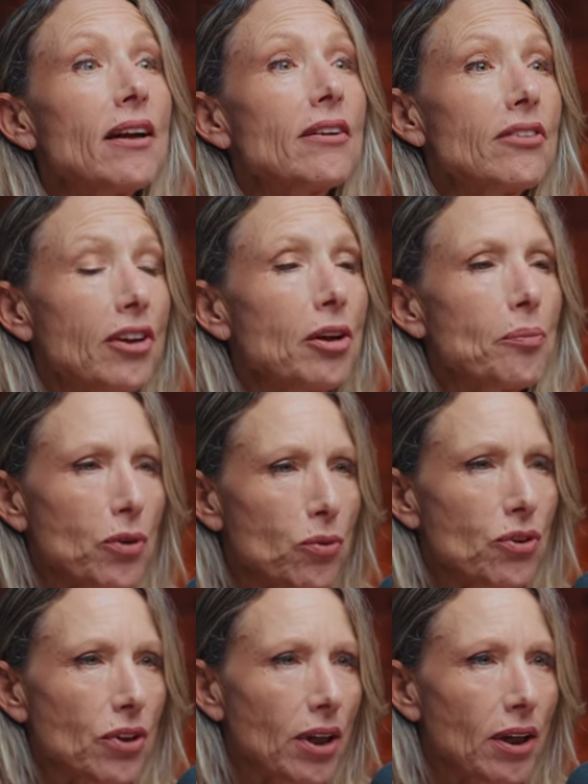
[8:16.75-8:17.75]
the
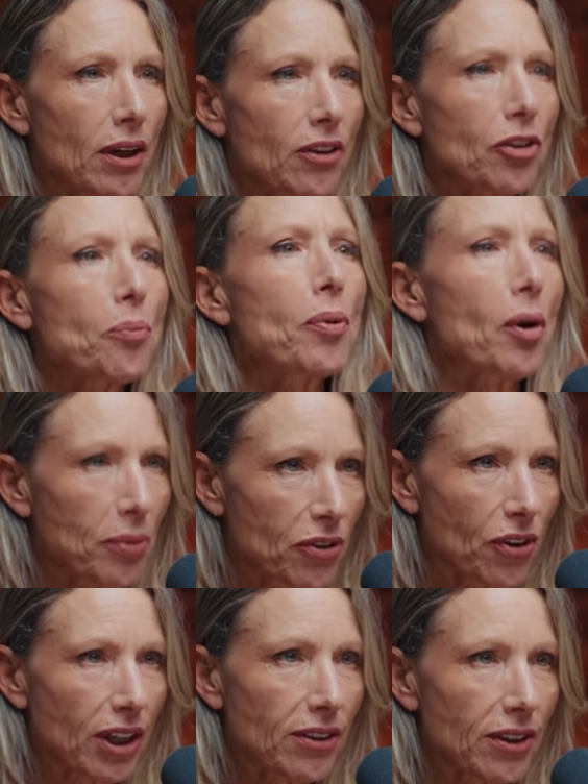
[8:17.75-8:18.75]
abuser, mm-hmm. the
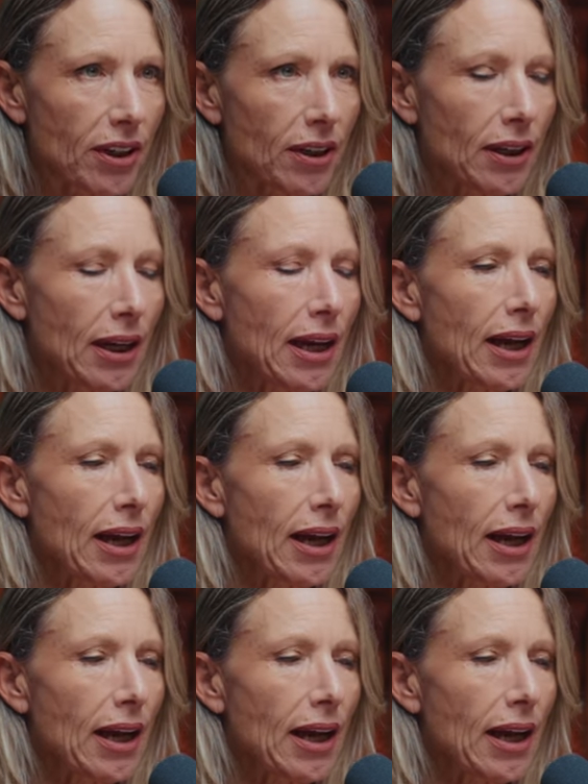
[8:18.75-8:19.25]
perpetrator.